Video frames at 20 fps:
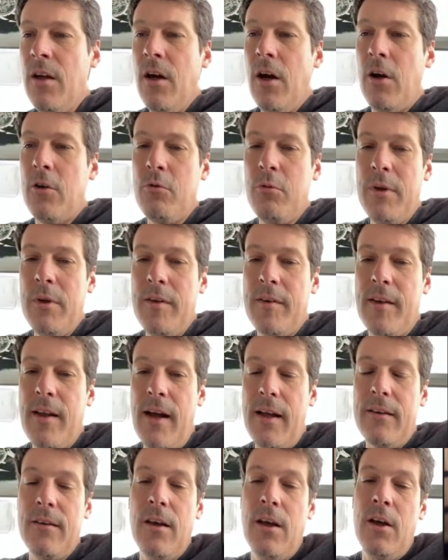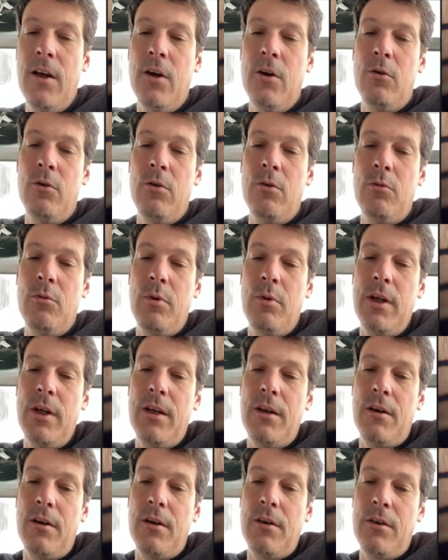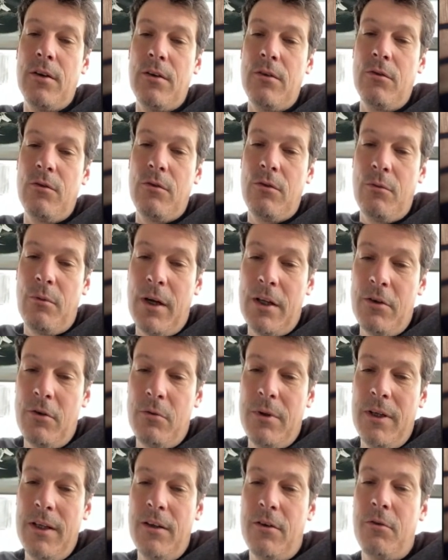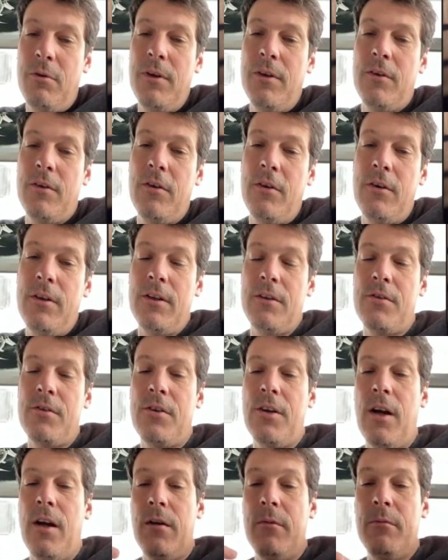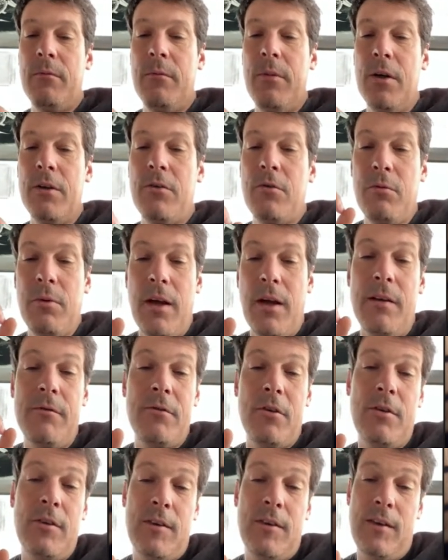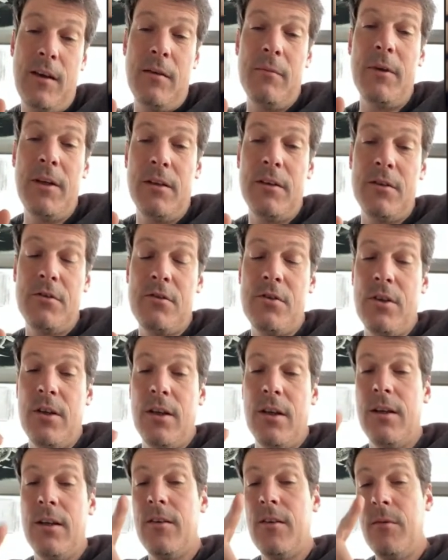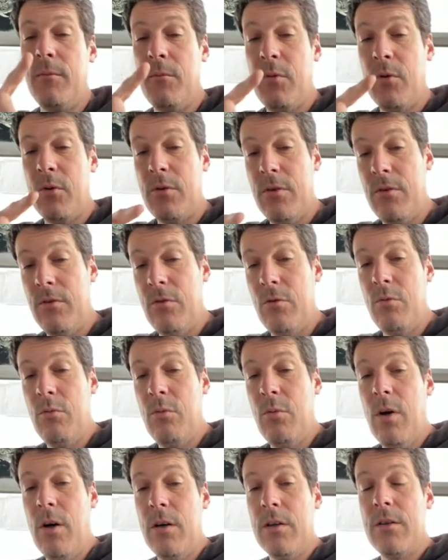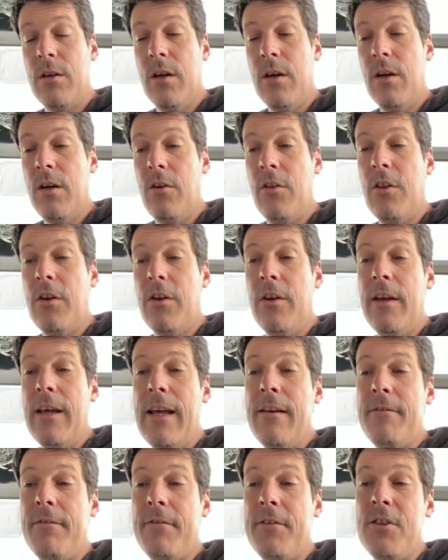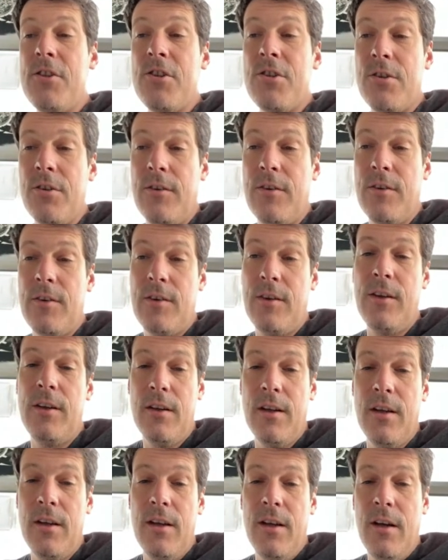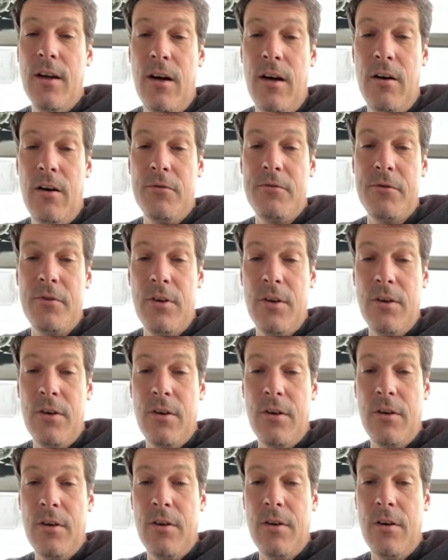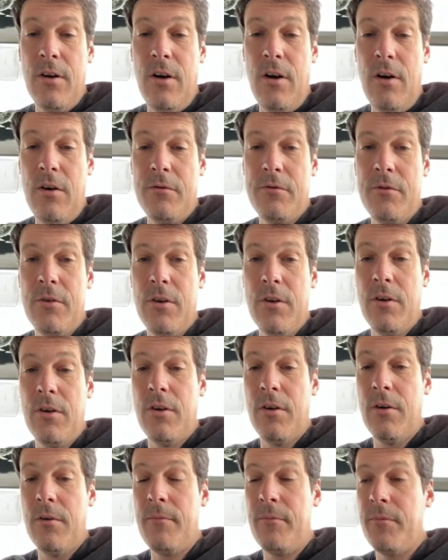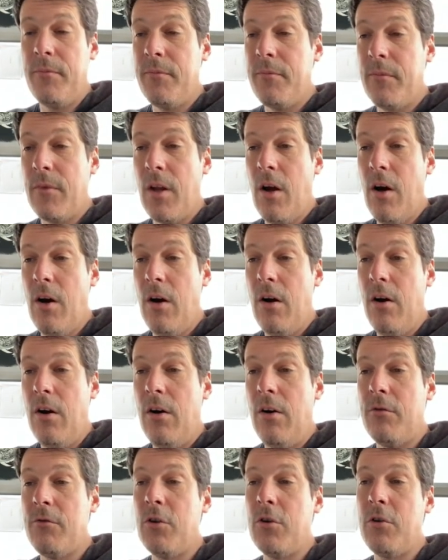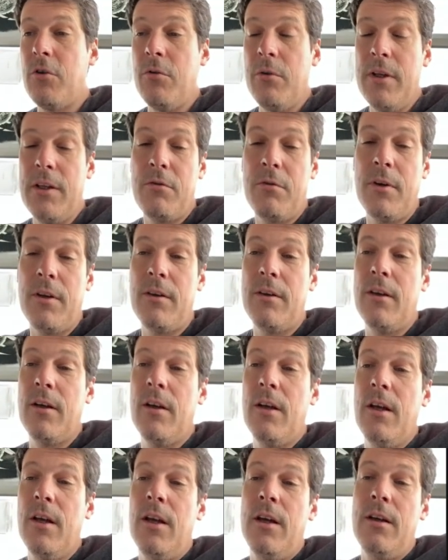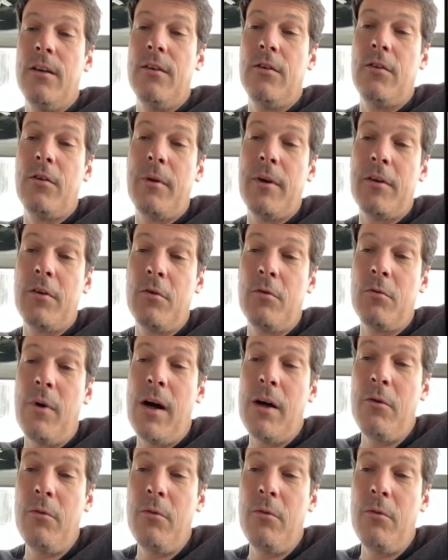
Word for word: And with that, we uh, when you increase the inertia, but we have the same energy, it's important to work on the efficiency of the of the of the going train. It's the reason why